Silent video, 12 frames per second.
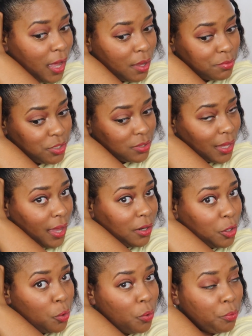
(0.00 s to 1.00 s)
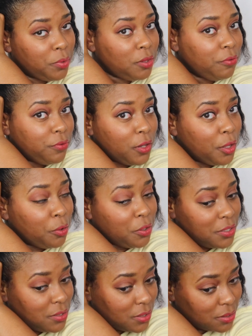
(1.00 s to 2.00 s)
I'm just kind of going with the flow
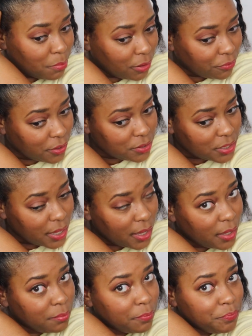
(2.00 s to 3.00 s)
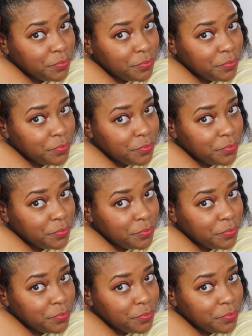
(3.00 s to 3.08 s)
because this is my first time.